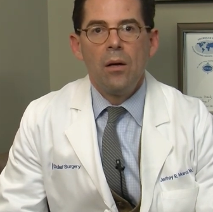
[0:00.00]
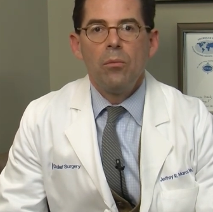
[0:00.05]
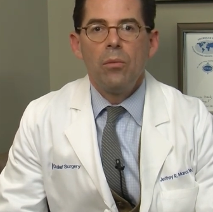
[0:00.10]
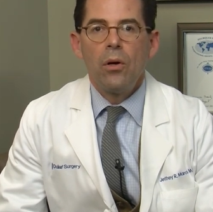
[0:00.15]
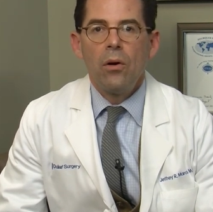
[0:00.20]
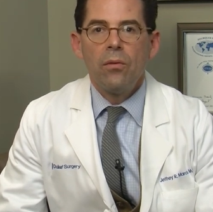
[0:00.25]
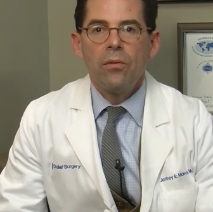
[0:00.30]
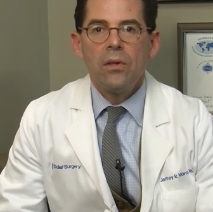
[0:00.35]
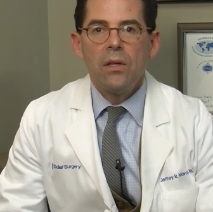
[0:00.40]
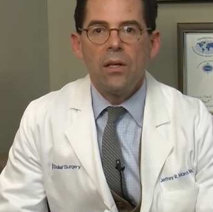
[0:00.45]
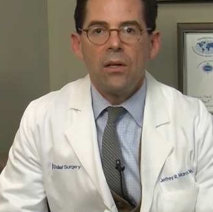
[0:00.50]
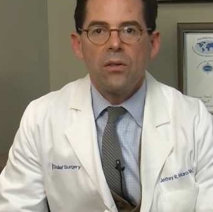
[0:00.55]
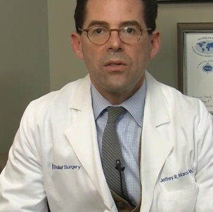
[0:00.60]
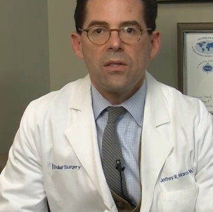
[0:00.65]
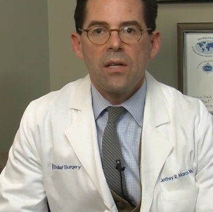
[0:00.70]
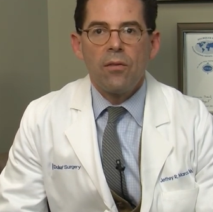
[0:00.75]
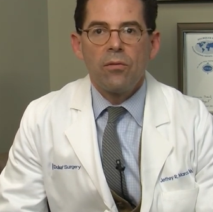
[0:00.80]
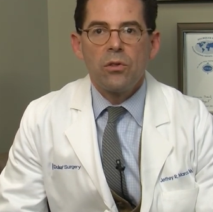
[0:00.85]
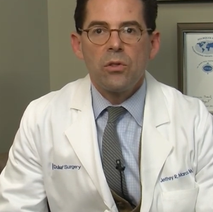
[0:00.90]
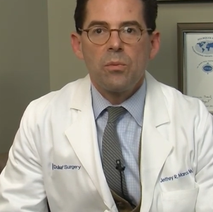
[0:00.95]
But over the years,
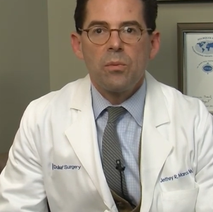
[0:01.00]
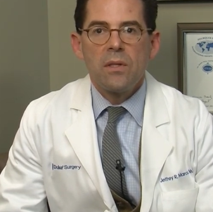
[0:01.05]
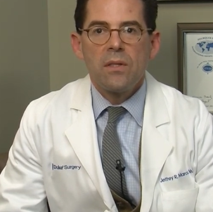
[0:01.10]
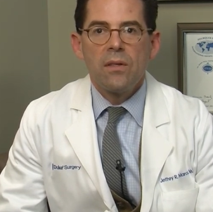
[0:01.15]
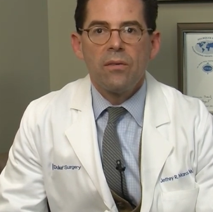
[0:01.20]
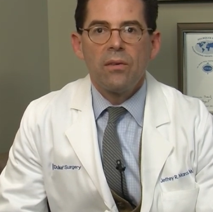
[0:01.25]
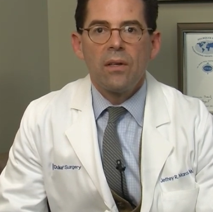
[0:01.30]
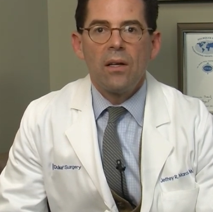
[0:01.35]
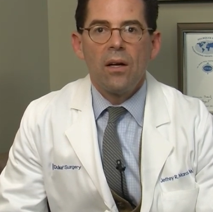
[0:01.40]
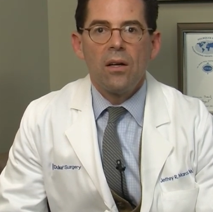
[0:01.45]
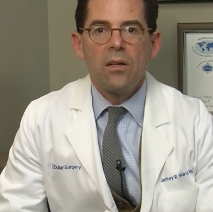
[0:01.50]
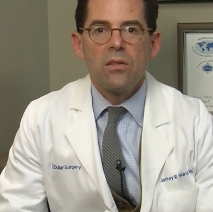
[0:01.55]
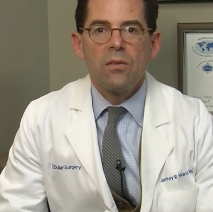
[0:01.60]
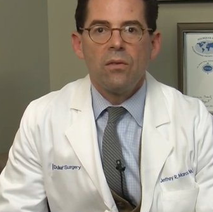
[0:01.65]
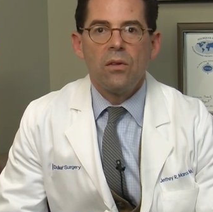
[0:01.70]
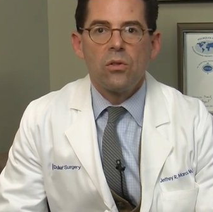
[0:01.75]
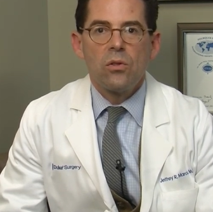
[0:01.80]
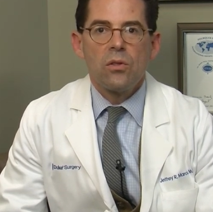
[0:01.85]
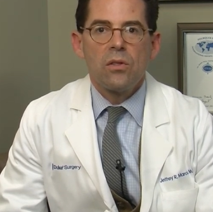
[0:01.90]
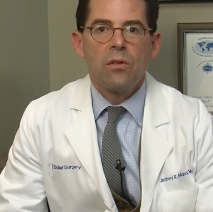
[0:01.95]
several specific areas
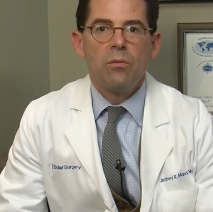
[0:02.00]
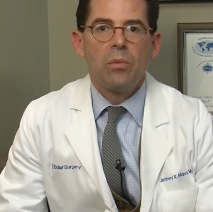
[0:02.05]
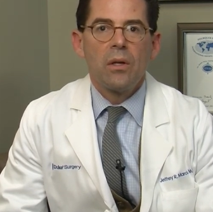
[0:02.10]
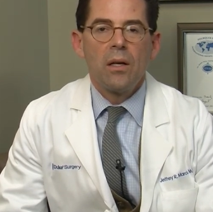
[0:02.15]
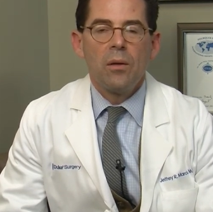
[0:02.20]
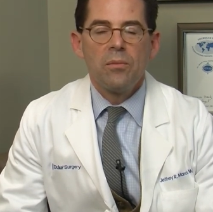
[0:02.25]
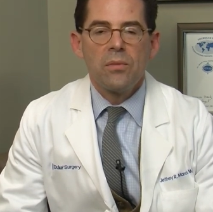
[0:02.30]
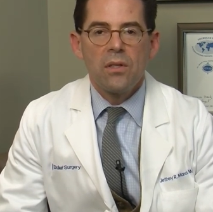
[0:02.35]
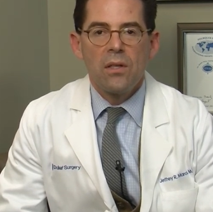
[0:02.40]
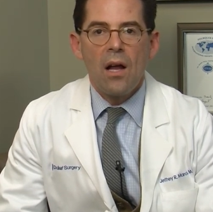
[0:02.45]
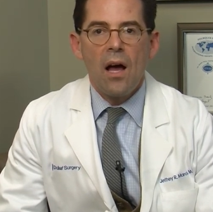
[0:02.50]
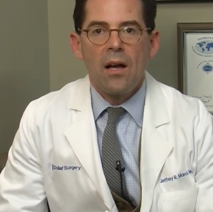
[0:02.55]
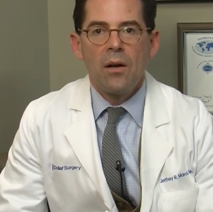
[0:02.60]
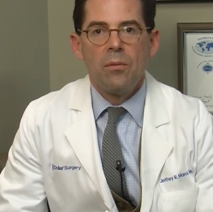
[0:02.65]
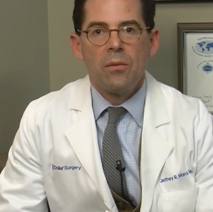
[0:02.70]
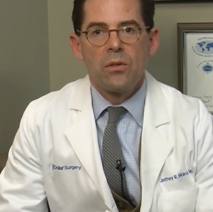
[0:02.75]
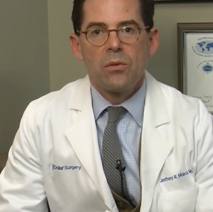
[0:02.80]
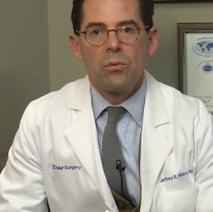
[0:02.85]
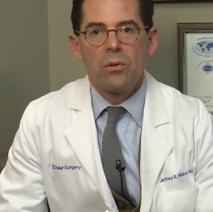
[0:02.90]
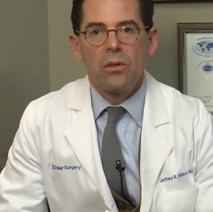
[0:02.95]
of interest have become
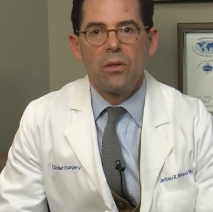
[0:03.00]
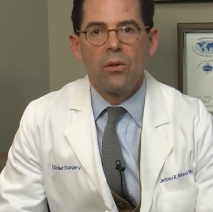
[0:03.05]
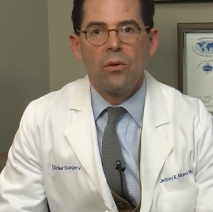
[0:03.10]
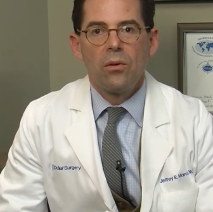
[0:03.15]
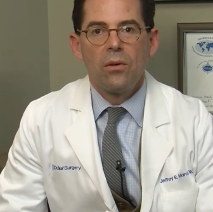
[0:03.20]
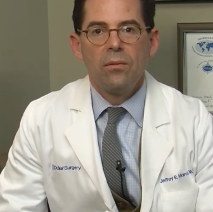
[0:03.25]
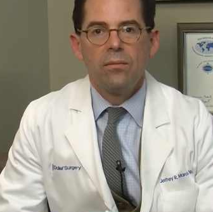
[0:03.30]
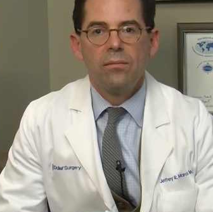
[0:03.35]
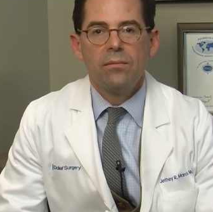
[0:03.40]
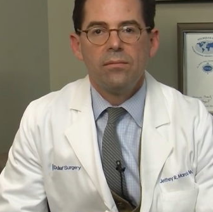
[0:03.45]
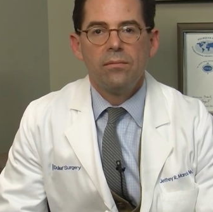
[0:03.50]
synonymous with Duke.